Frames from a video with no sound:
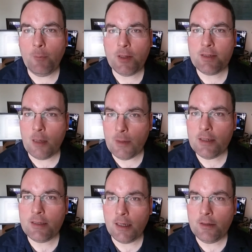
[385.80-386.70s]
to some
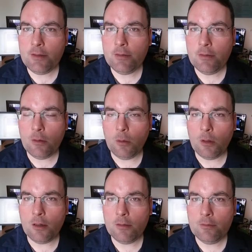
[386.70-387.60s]
extent
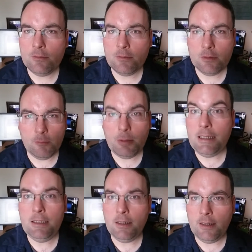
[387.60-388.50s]
or
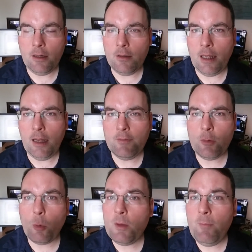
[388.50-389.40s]
completely in our lives,
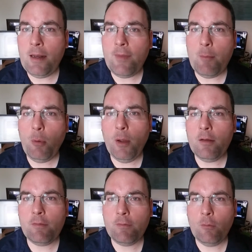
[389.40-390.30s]
or we've been at that
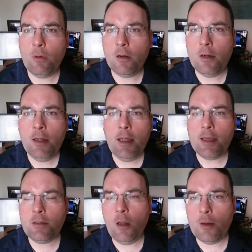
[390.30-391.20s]
point for
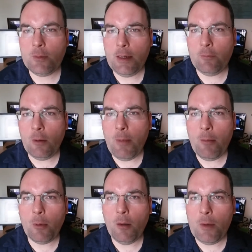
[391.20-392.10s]
as long as we can
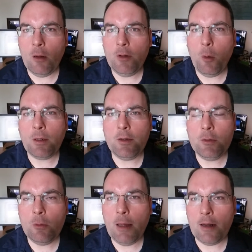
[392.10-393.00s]
remember and we don't know what to
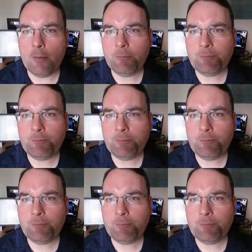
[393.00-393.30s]
do about it.